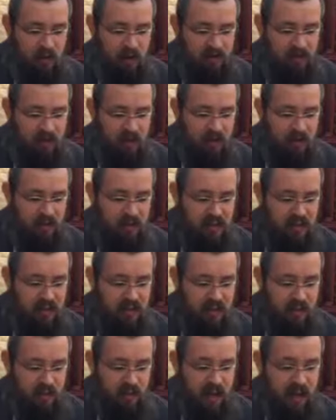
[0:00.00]
here is to
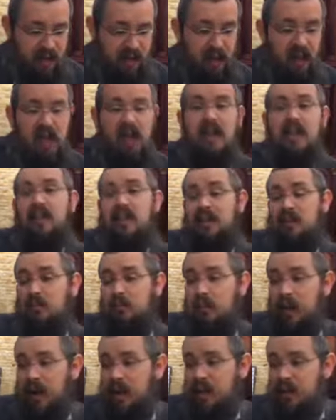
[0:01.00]
explain that the
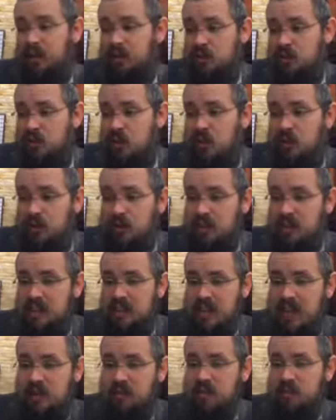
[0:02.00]
body and the soul are the
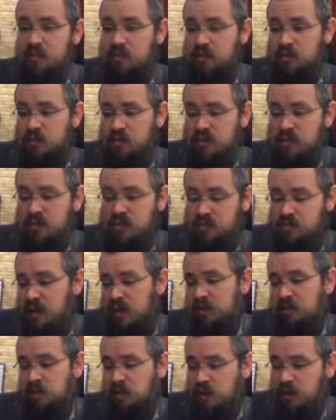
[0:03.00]
same as was we
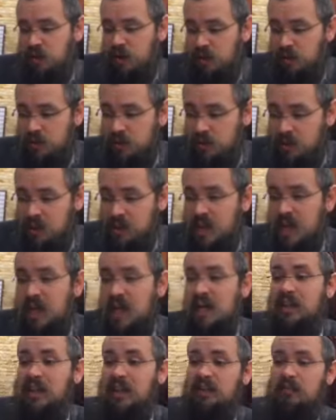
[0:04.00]
explained with Torah and mitzvahs,
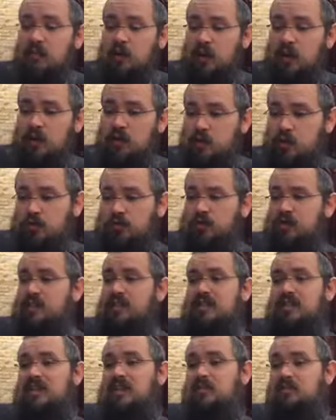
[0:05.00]
that even though on the surface
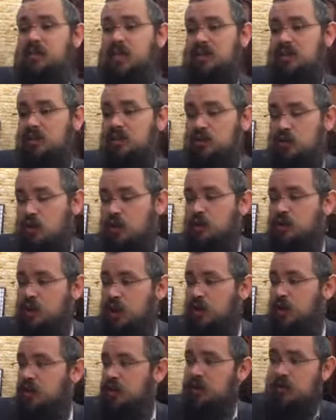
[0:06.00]
it seems that the soul is
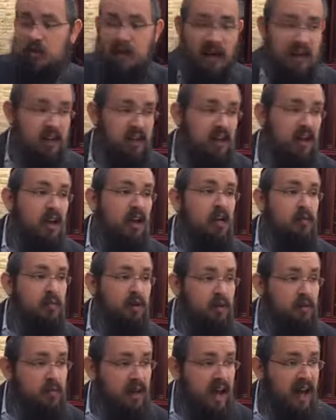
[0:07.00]
higher than the body,
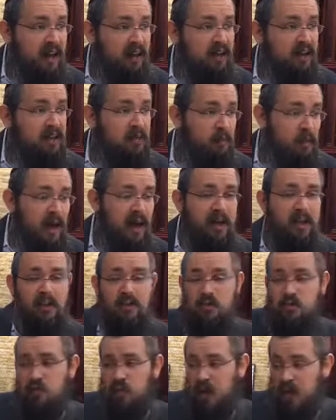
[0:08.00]
but in reality the body
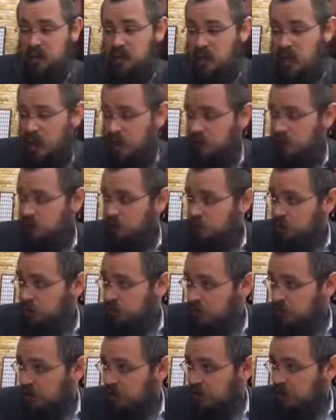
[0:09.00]
has a higher
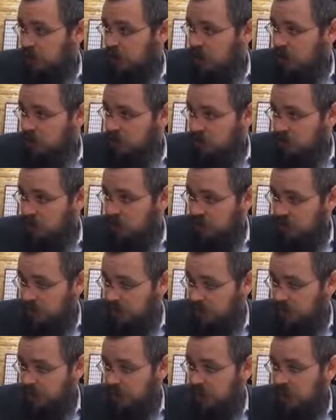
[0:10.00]
root within God, is rooted
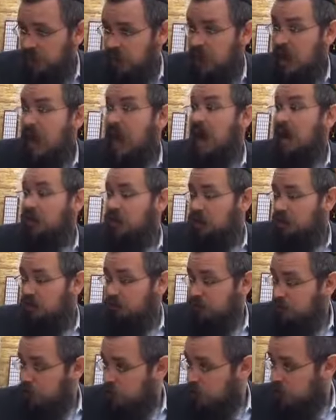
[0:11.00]
deeper in God, and
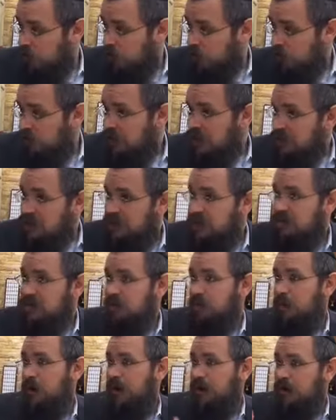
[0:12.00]
therefore, since the
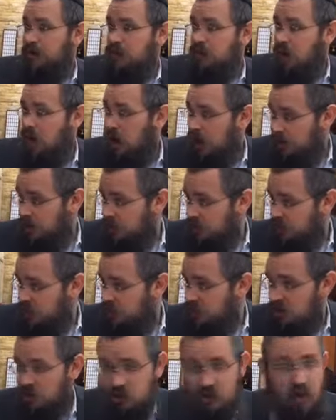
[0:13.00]
body is higher than
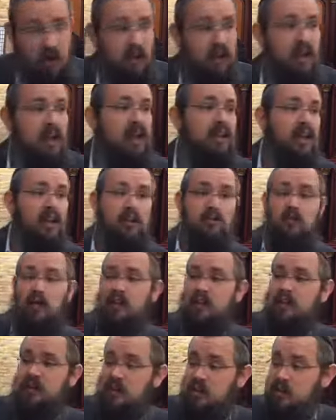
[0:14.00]
the soul, that's why
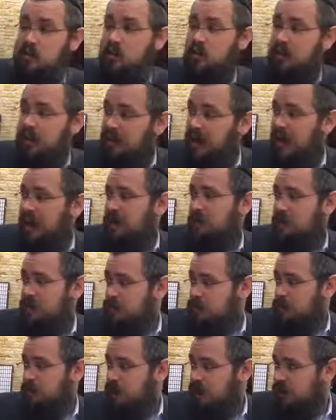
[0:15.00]
it's the soul that animates
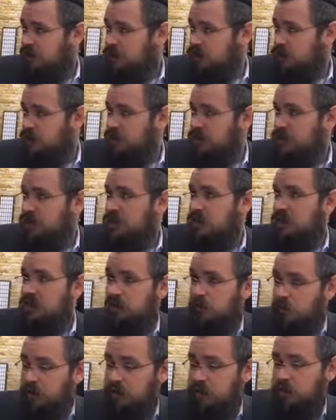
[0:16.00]
the body. So we see
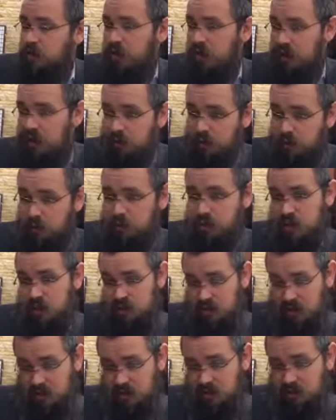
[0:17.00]
that when you look at a person,
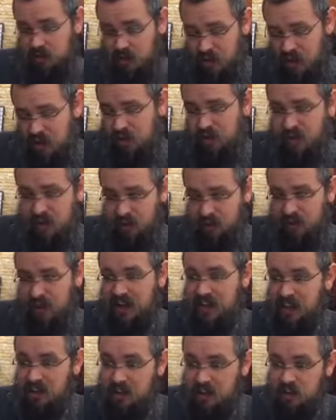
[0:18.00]
you can think about the
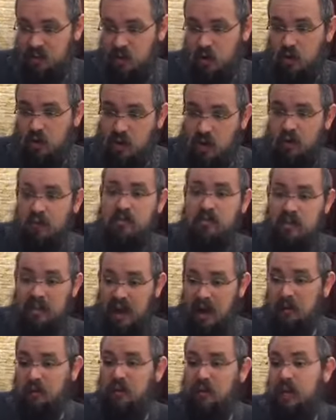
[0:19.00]
fact that the soul comes
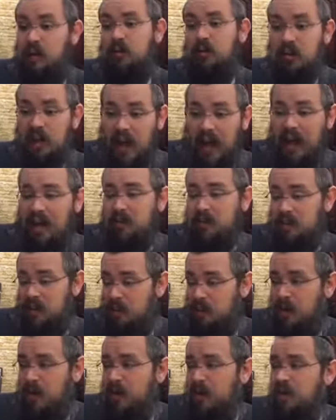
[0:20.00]
down here to animate the
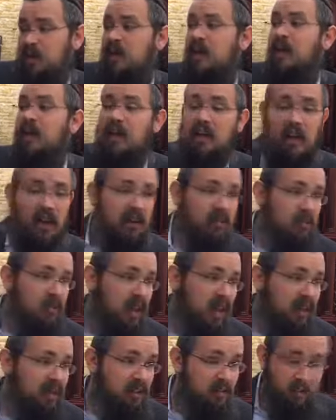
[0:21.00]
body,
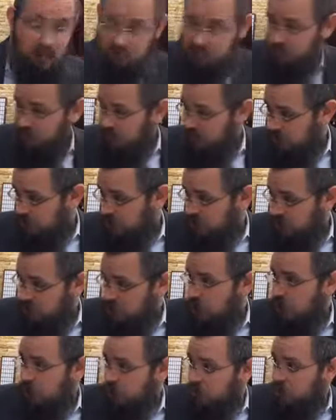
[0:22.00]
that
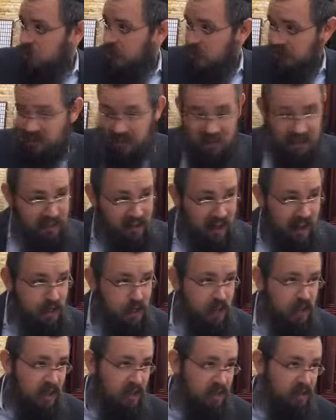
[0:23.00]
shows that's an
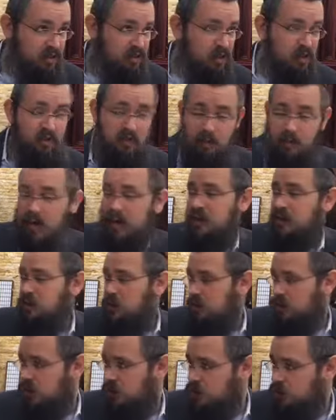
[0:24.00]
indication that the body is
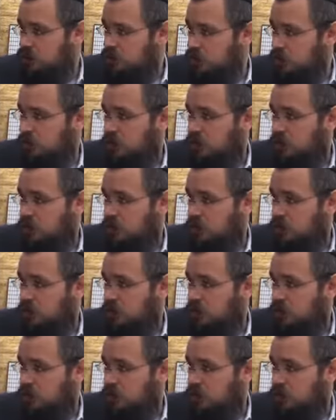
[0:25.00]
higher than the soul.